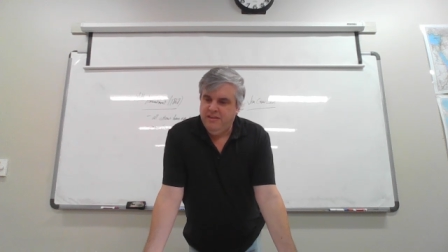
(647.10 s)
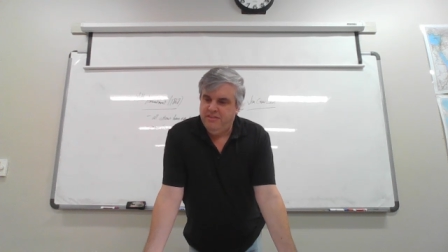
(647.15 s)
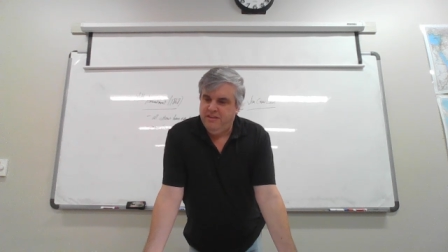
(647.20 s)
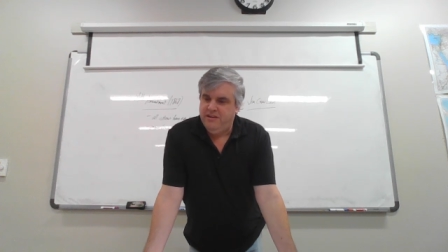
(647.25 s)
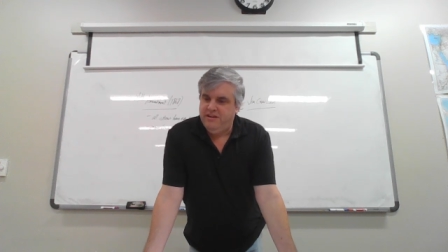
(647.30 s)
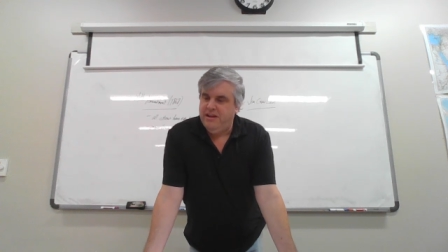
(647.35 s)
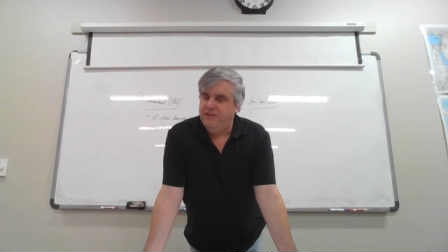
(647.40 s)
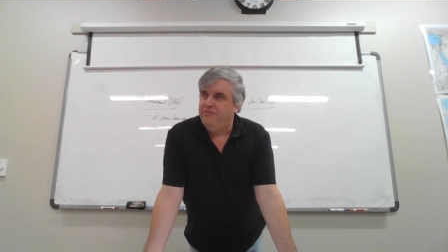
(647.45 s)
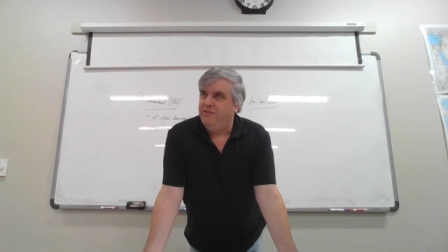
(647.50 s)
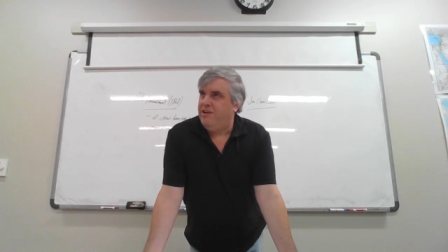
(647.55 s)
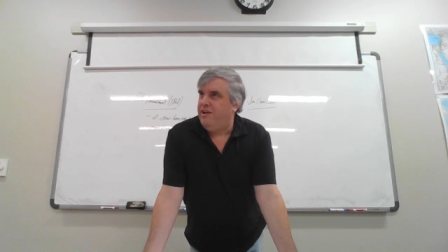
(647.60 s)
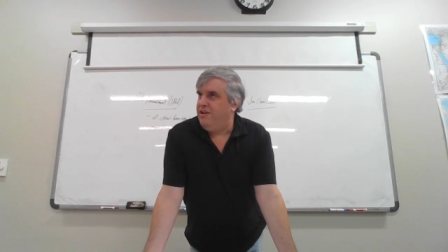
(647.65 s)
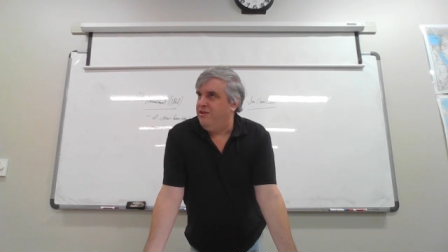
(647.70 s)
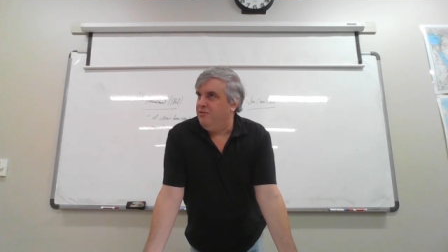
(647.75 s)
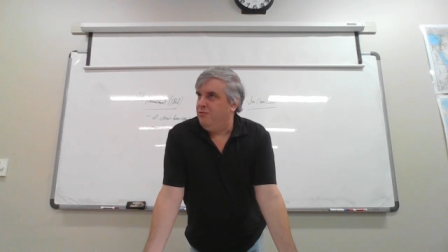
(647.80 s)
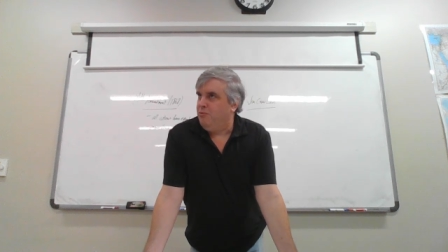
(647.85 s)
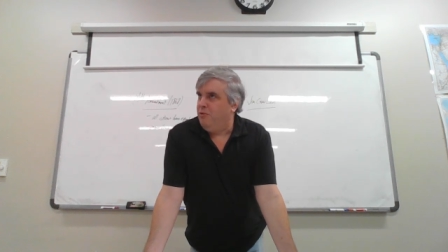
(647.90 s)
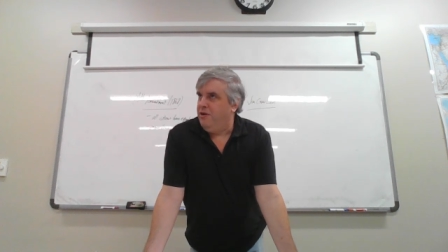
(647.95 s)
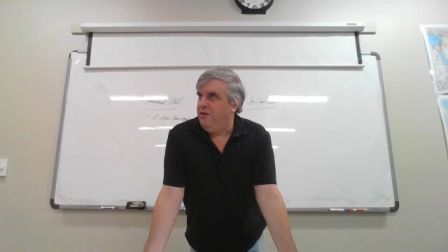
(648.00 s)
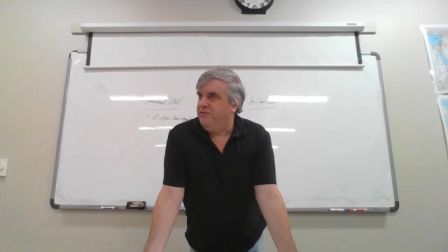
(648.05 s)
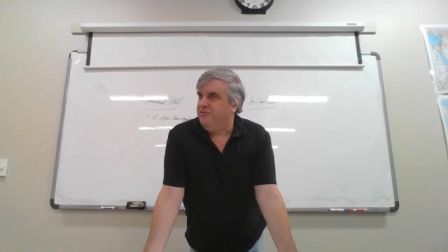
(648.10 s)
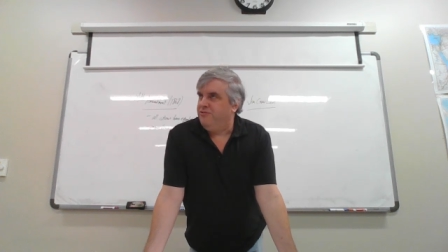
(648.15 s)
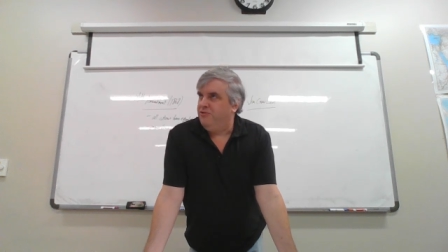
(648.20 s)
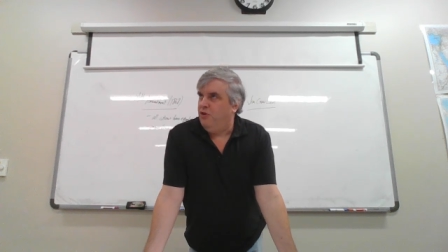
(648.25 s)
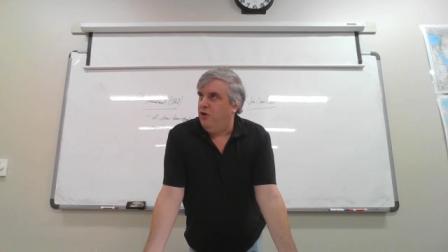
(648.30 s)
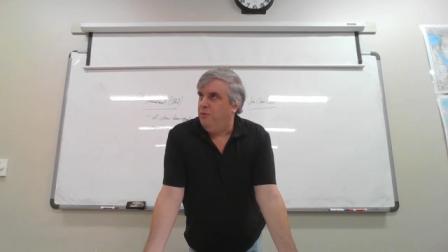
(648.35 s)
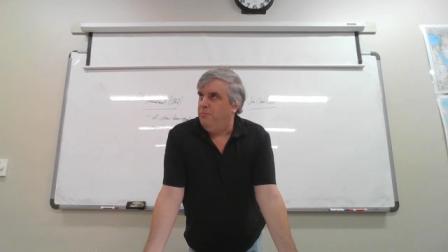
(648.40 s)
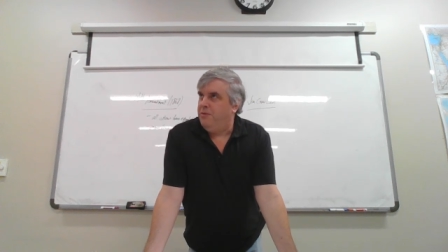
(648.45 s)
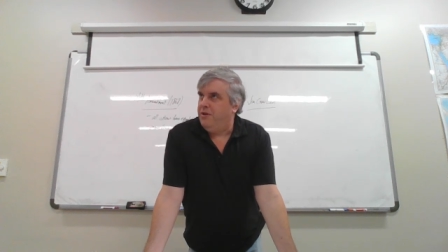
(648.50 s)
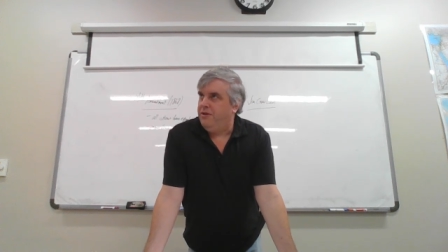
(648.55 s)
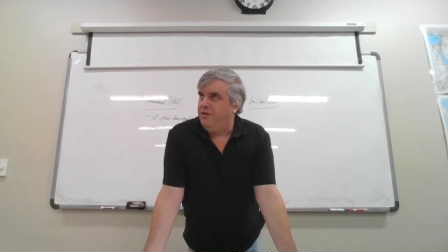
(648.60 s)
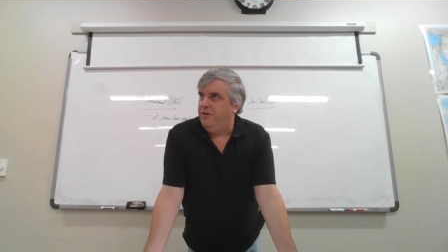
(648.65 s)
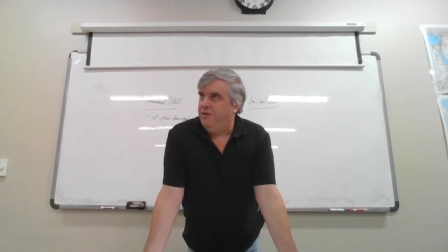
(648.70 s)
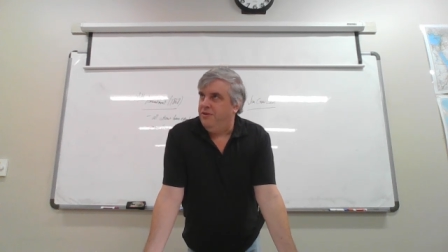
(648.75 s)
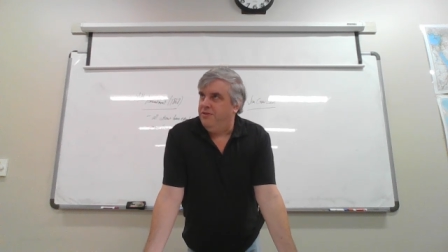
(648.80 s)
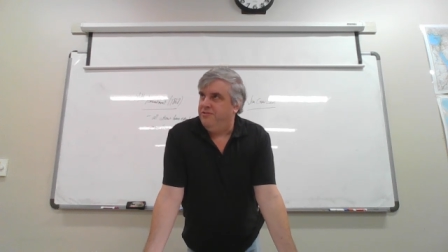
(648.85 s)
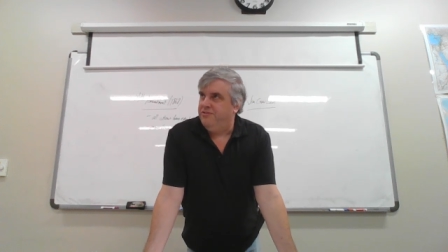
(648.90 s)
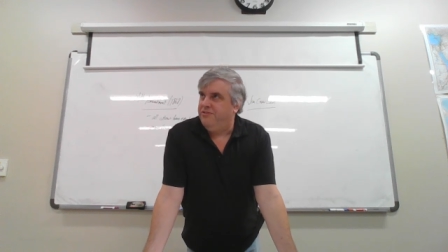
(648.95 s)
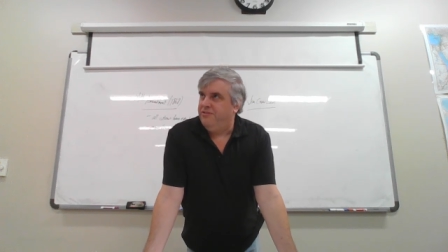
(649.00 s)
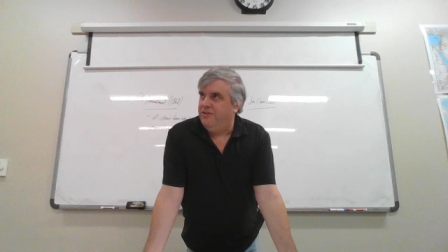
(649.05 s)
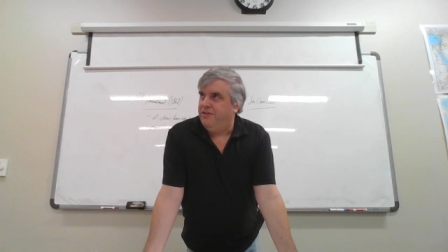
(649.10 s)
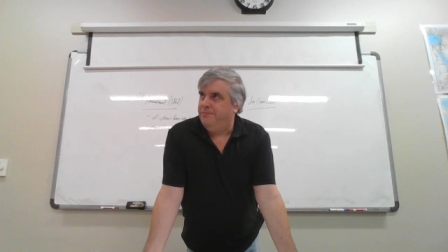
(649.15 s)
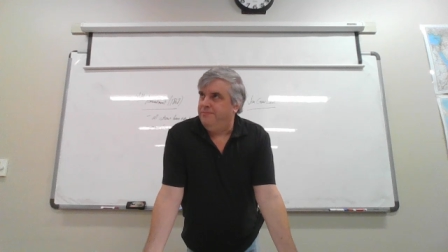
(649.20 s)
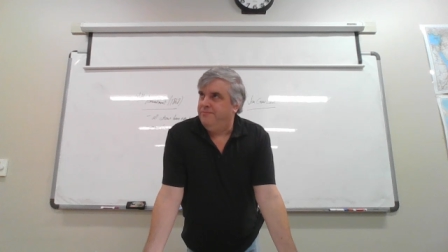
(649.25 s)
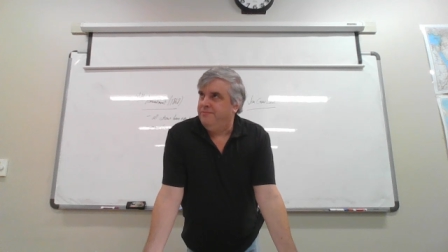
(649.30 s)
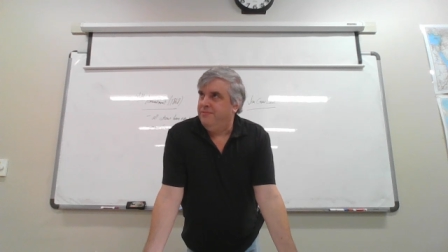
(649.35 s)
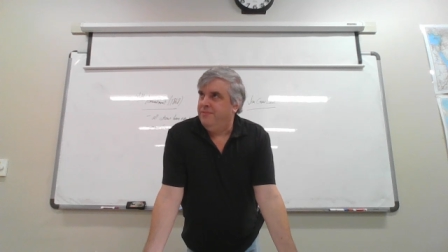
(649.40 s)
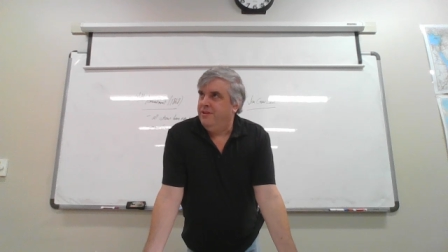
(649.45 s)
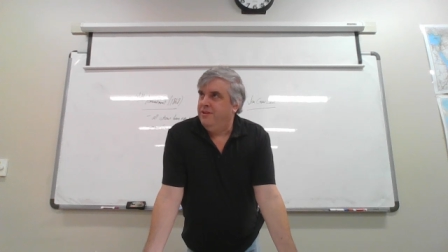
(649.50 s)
They'd never eat in a restaurant because uh,